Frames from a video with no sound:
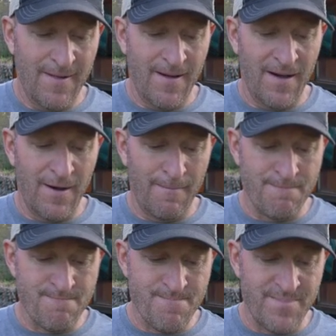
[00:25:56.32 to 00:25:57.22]

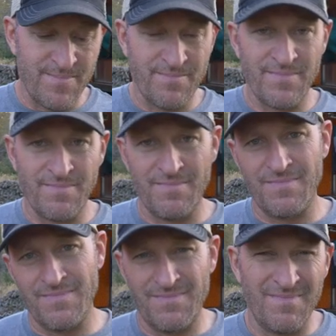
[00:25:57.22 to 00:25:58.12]

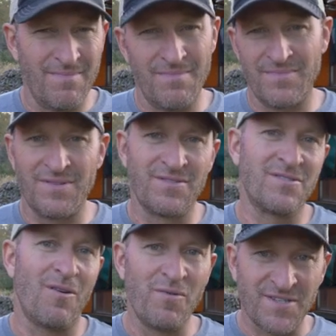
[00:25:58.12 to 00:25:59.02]
there's
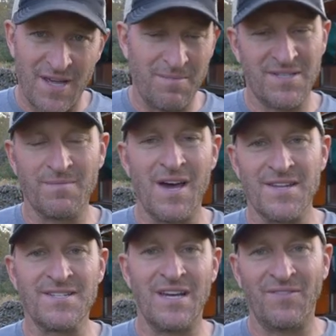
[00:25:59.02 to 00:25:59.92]
always going to be some kind
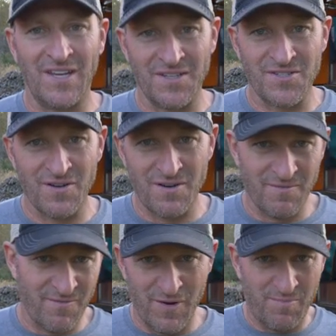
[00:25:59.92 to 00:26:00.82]
of safety
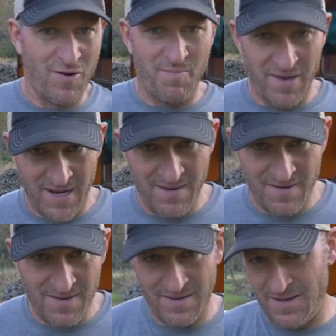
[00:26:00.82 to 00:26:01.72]
concern with propane
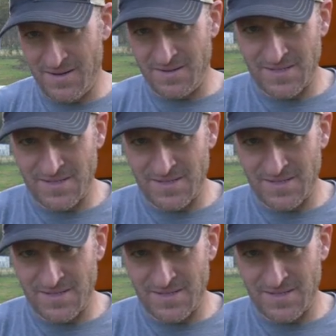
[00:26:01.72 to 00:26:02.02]
in